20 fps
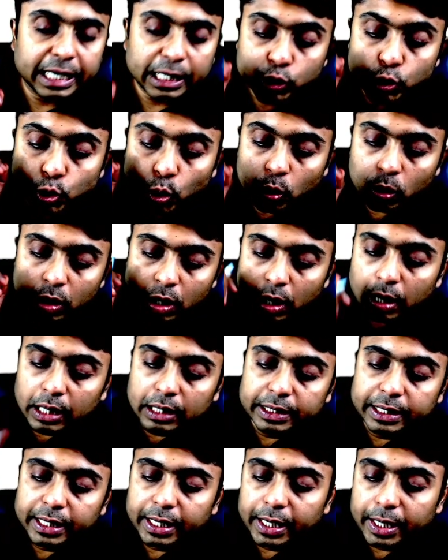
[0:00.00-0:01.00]
So
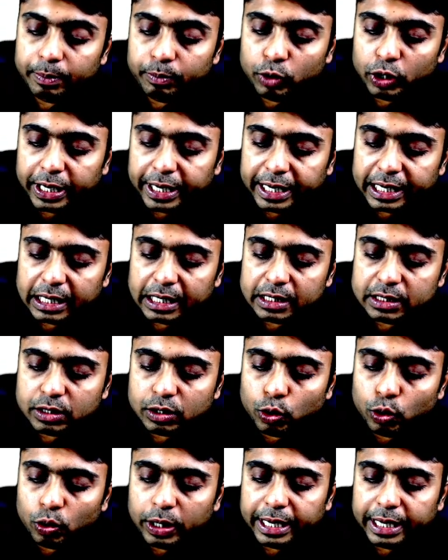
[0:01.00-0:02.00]
the immunity is
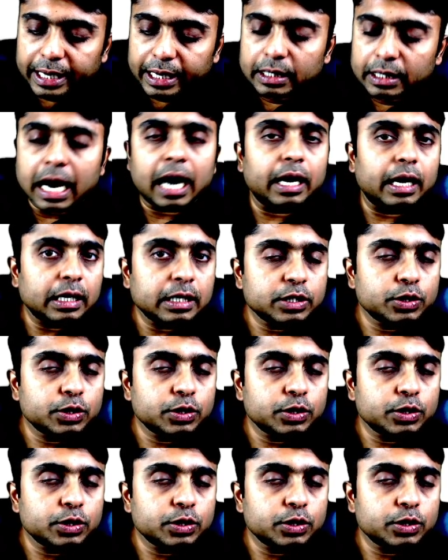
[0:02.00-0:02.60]
good in adults.